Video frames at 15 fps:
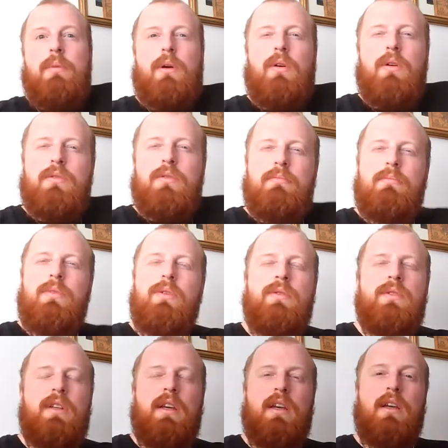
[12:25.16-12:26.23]
because
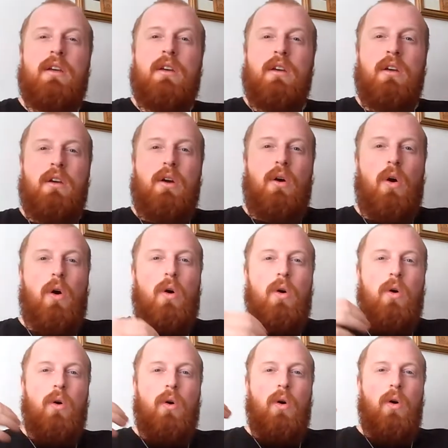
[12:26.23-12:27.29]
music,
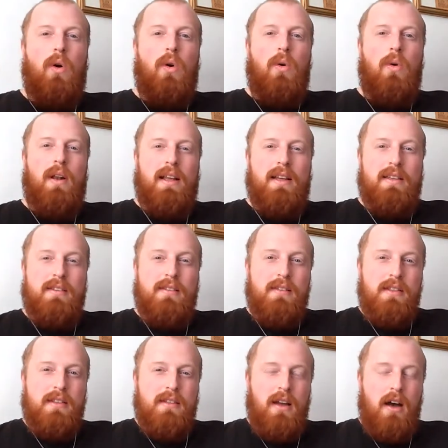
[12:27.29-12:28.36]
when it
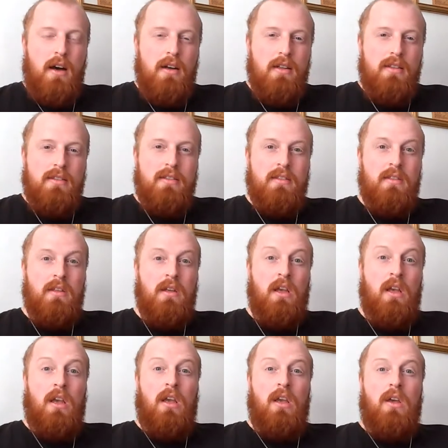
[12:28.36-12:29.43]
starts
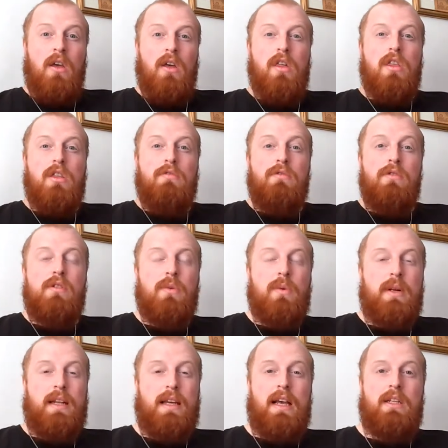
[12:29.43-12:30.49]
through
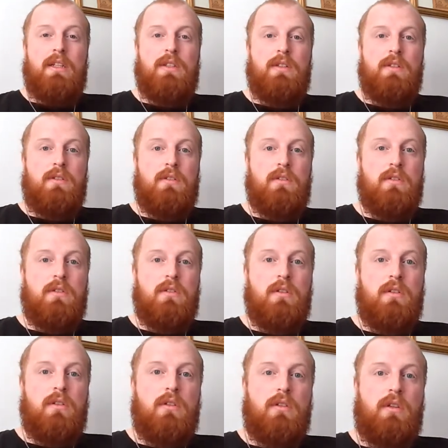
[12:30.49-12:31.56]
to when it ends,
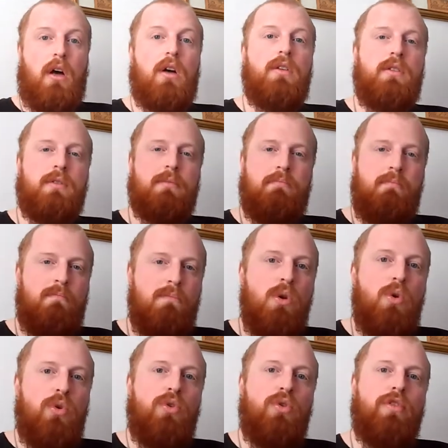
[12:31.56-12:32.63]
does
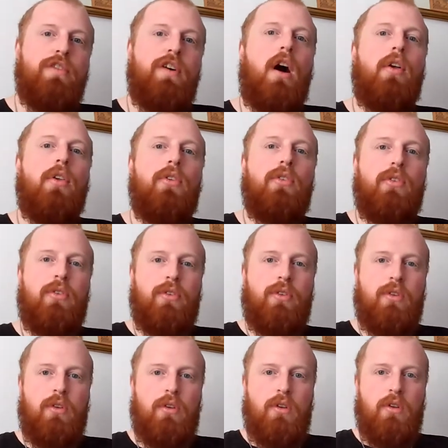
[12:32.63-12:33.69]
move us.